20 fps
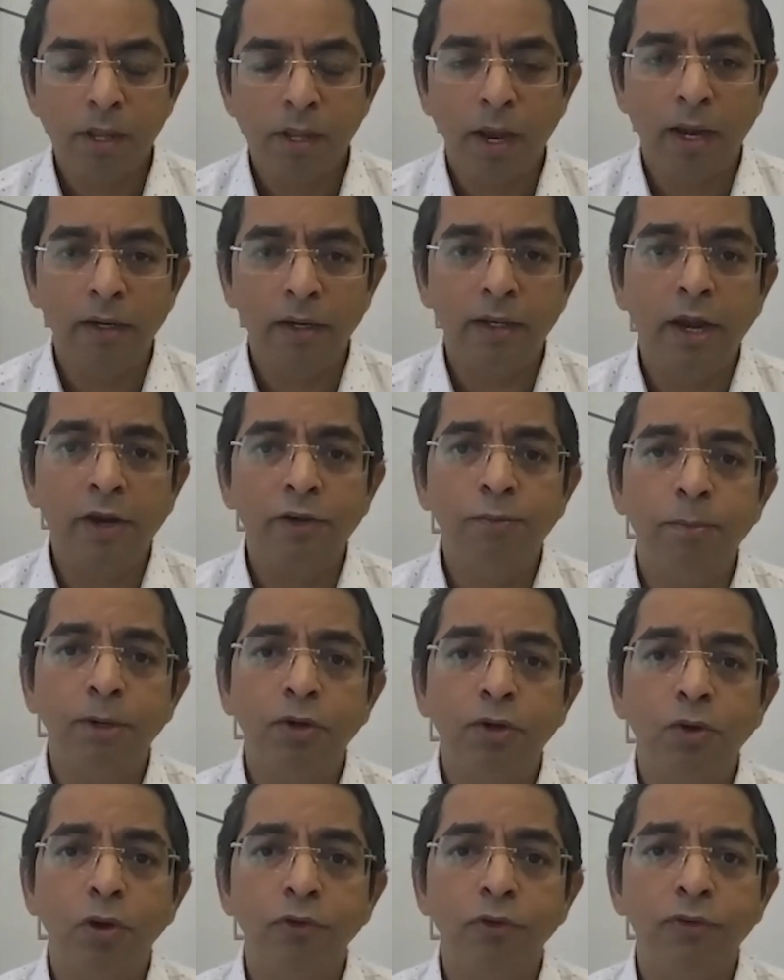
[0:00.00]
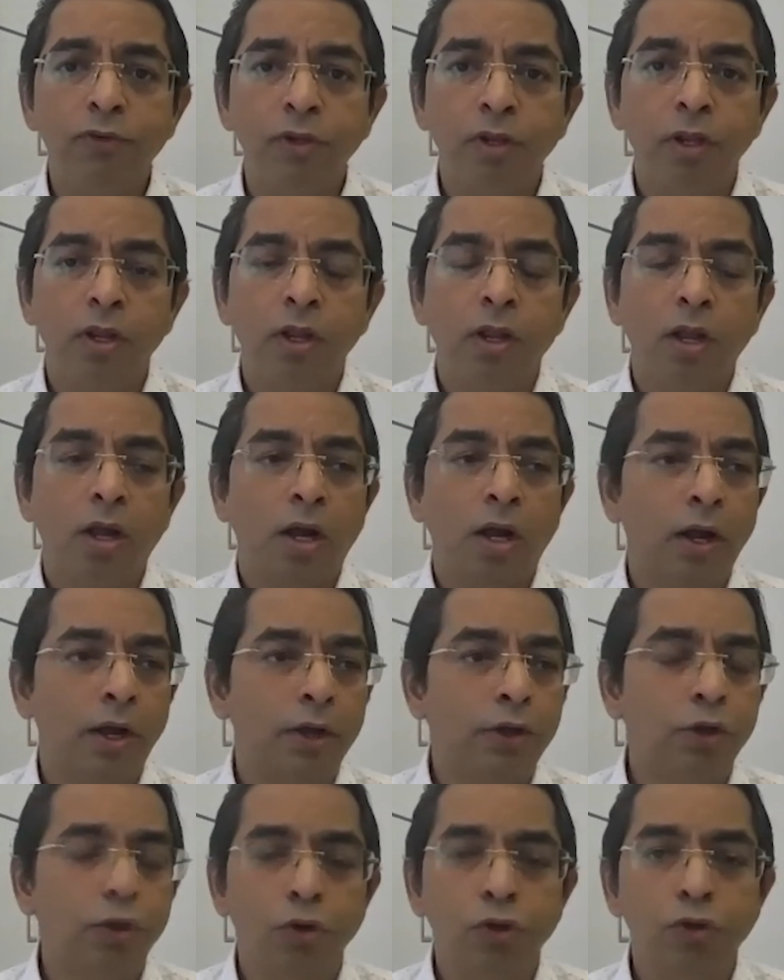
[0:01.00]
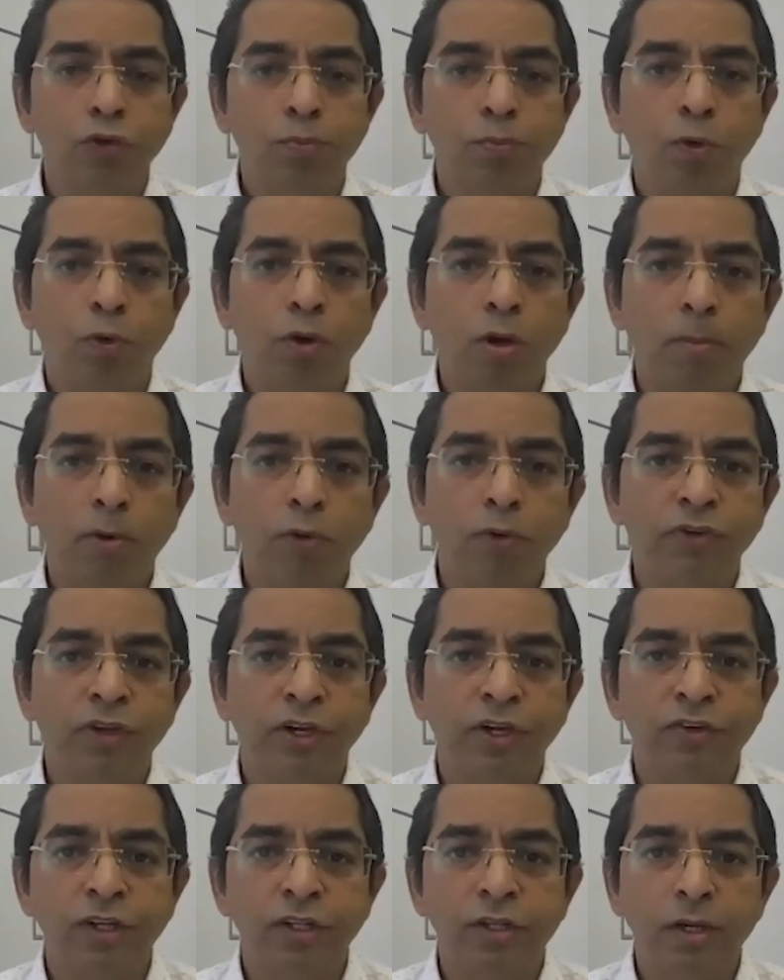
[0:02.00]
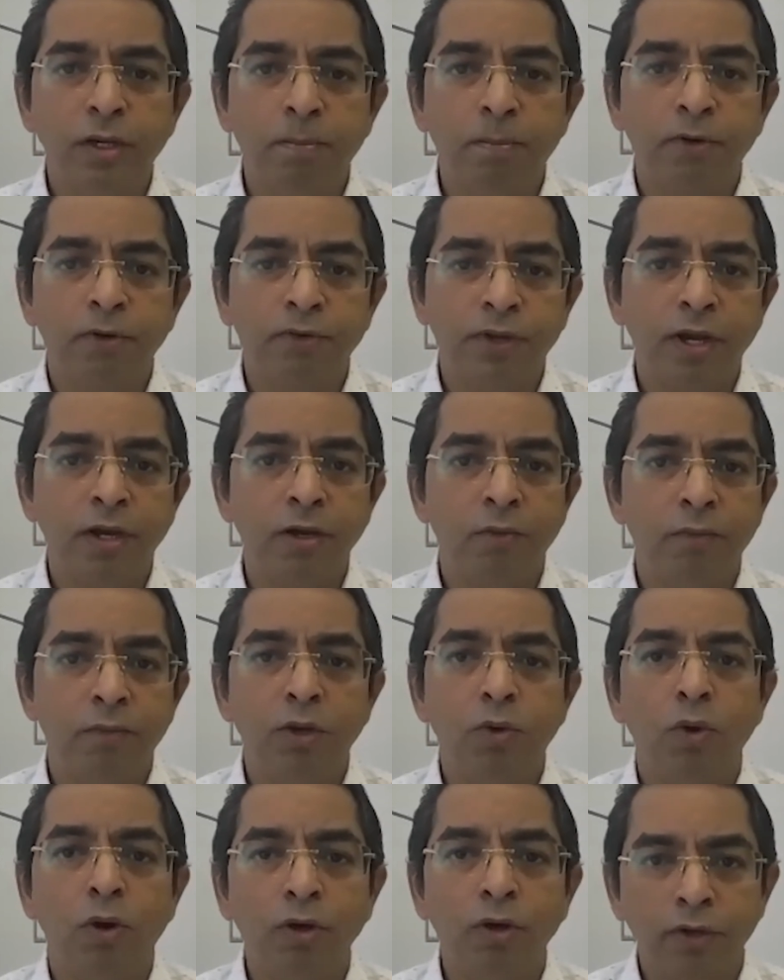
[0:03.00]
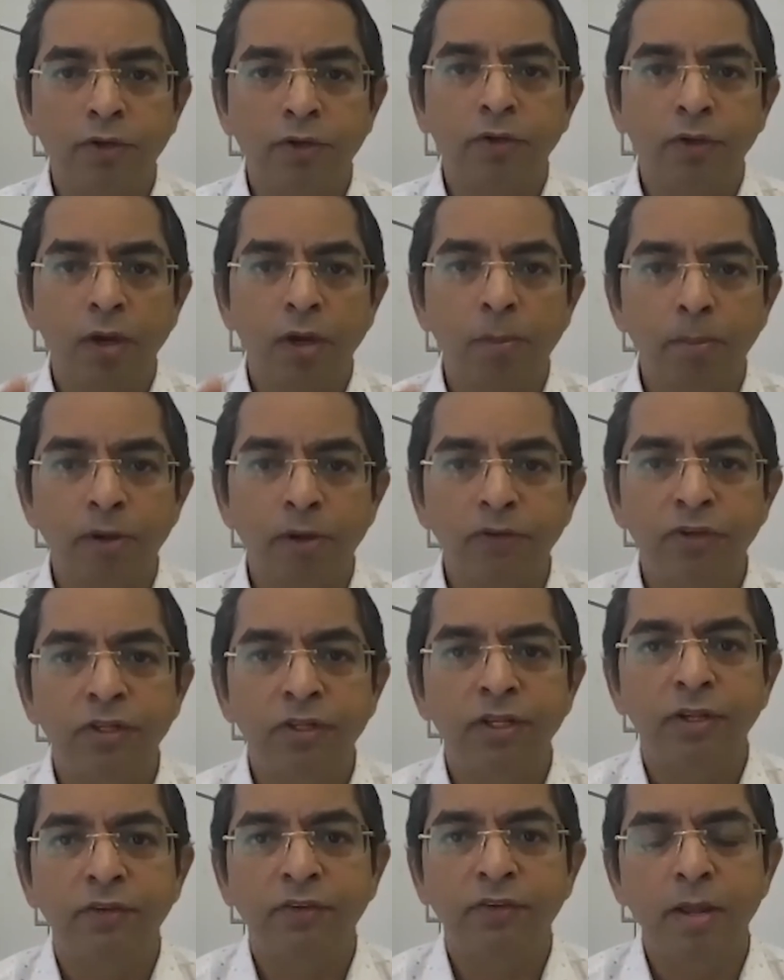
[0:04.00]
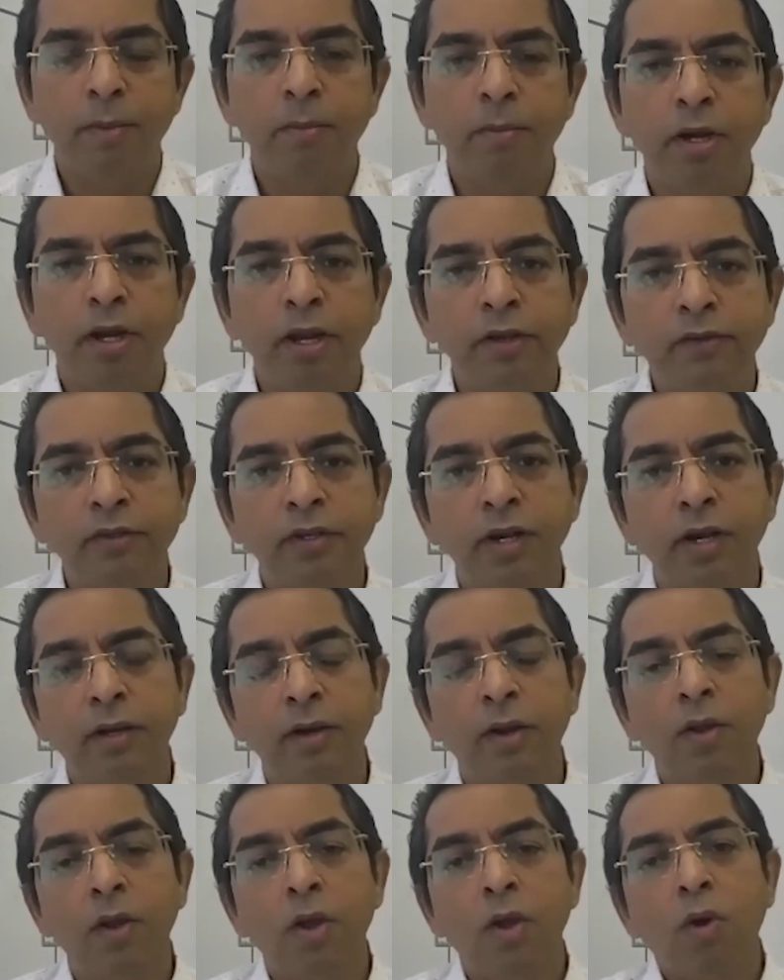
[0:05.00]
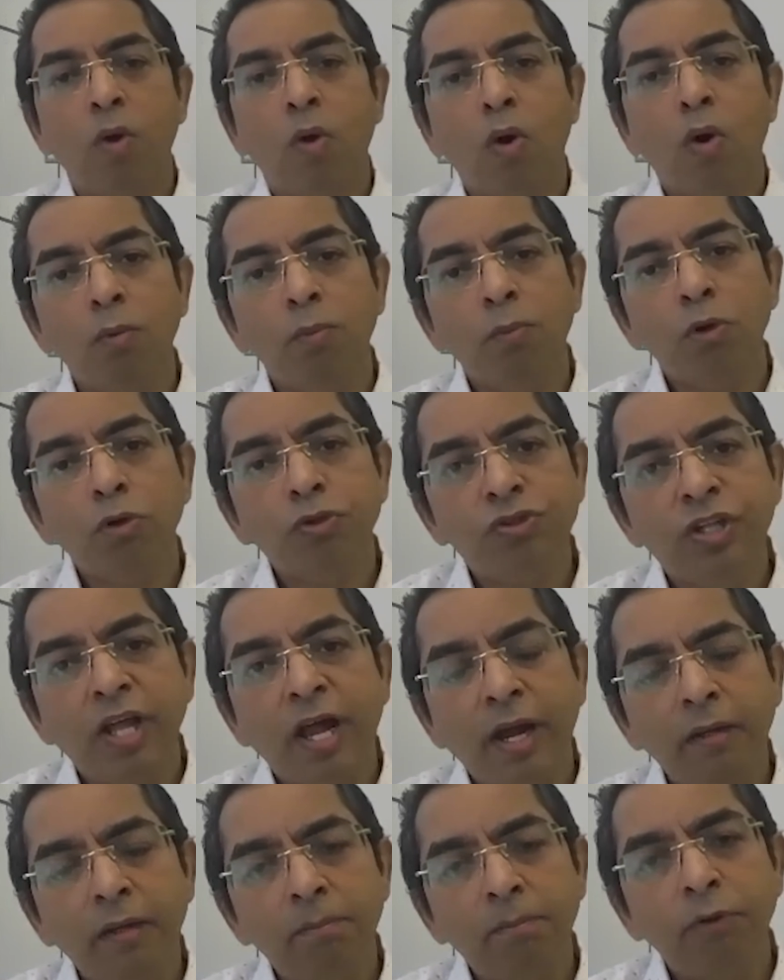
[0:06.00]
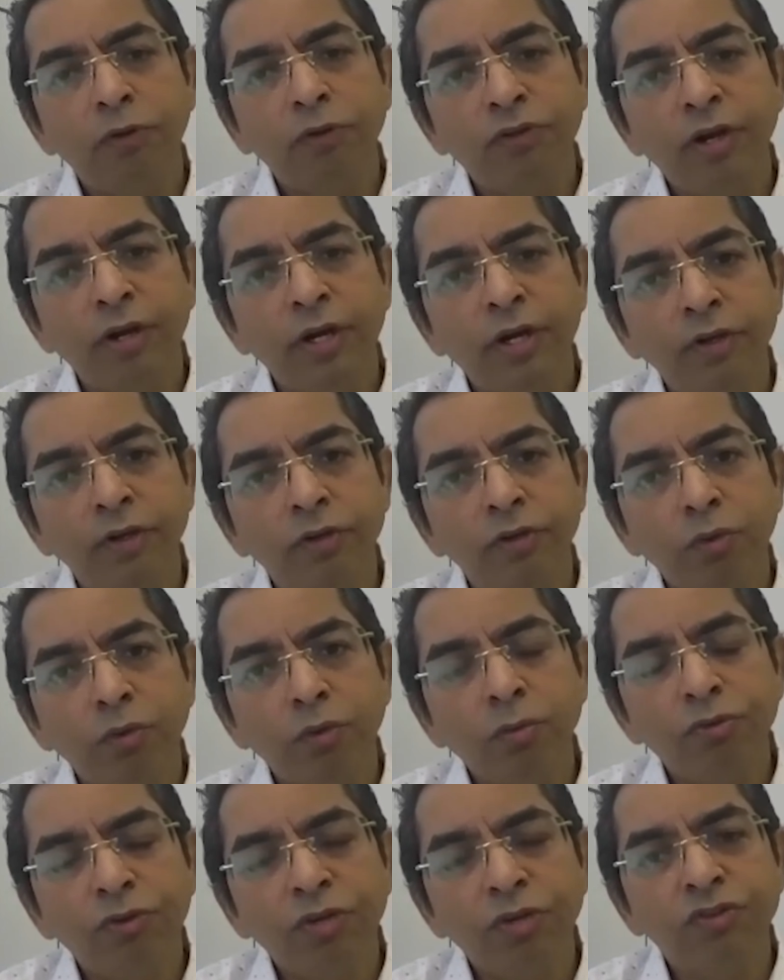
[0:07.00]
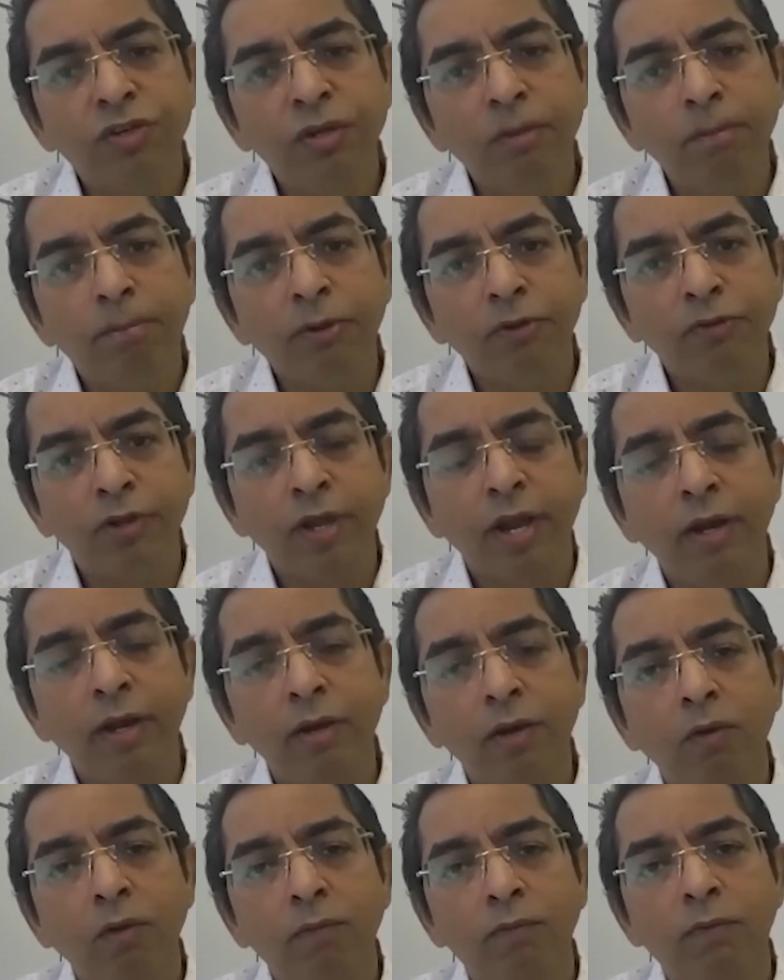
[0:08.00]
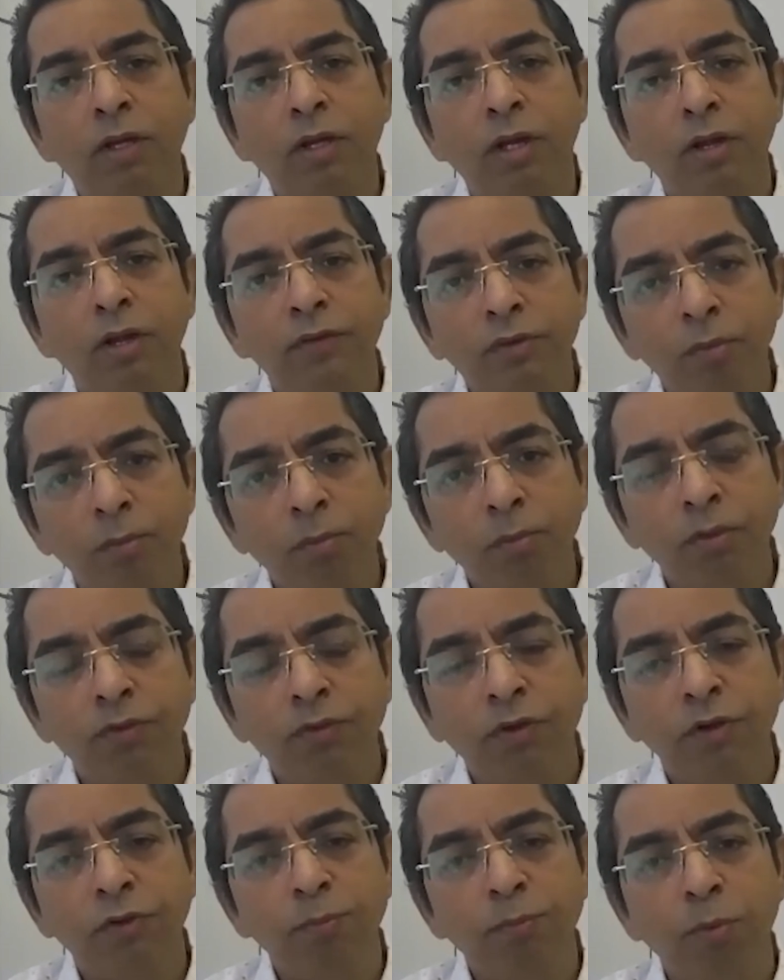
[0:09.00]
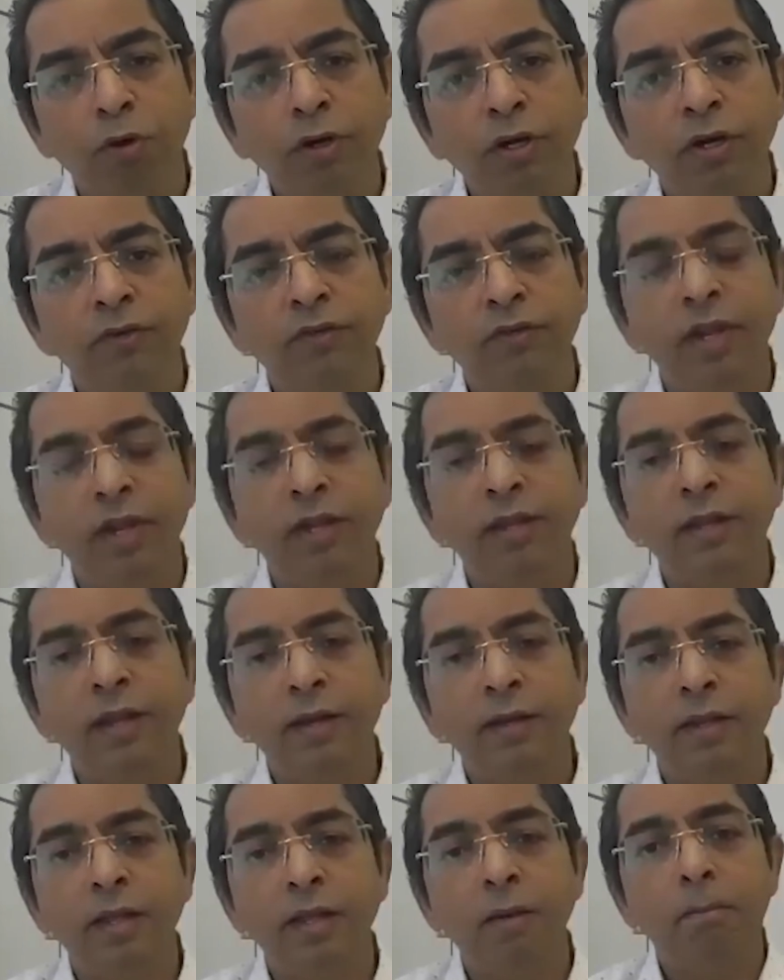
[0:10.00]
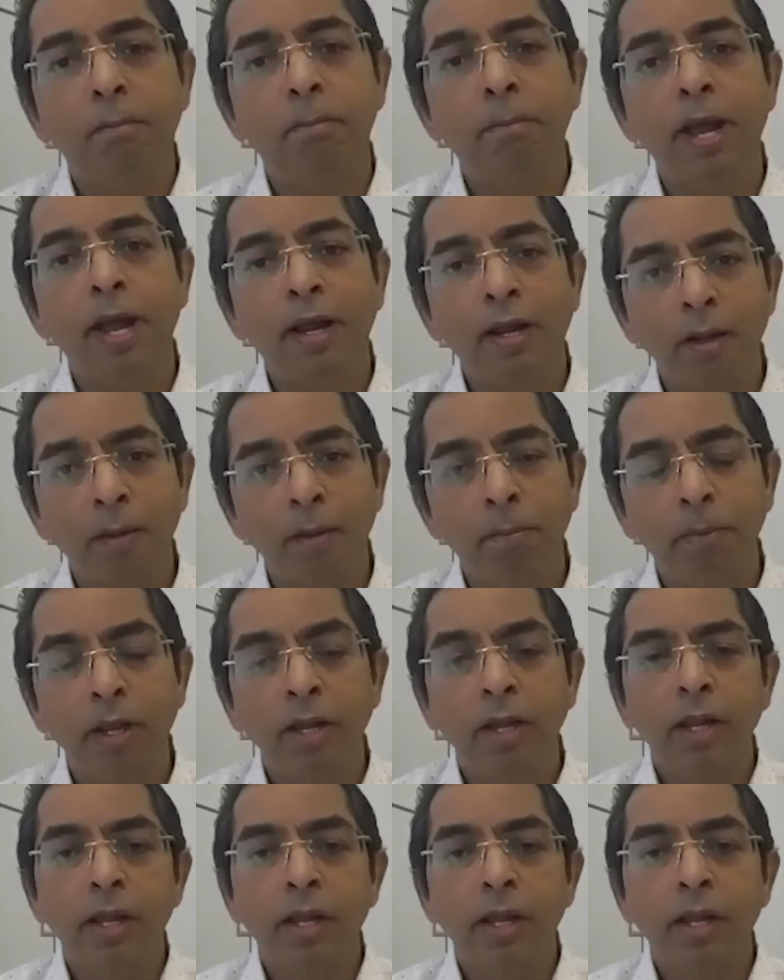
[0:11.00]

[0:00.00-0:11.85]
And that's because you spoke about 63%. We got numbers in the same range, that almost that percentage, 60% of the customers responded saying that their backup